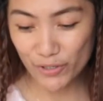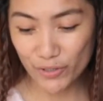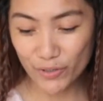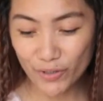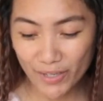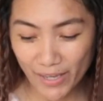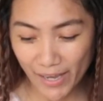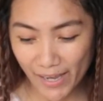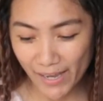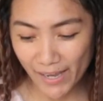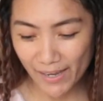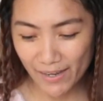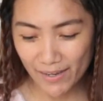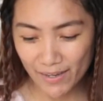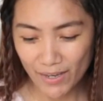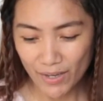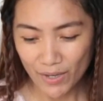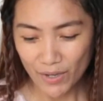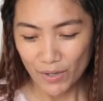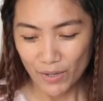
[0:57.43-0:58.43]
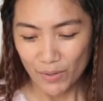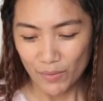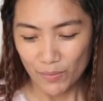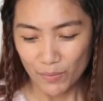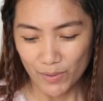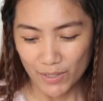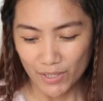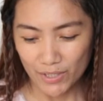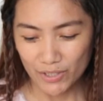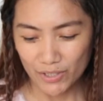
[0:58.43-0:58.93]
for the
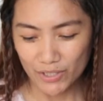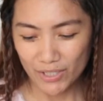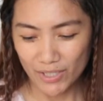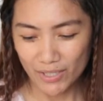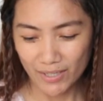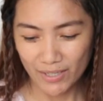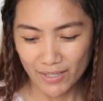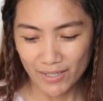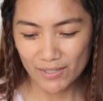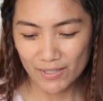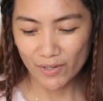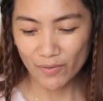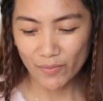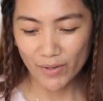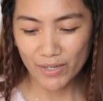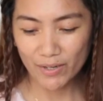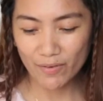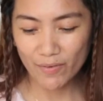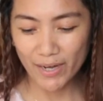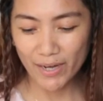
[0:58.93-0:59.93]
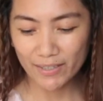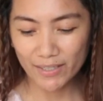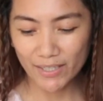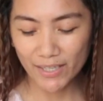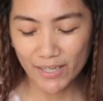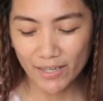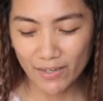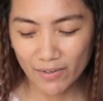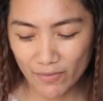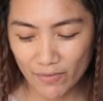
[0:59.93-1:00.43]
materials that we need to
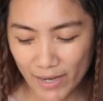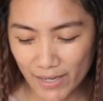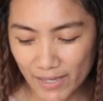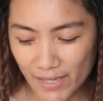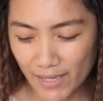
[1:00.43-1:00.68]
do this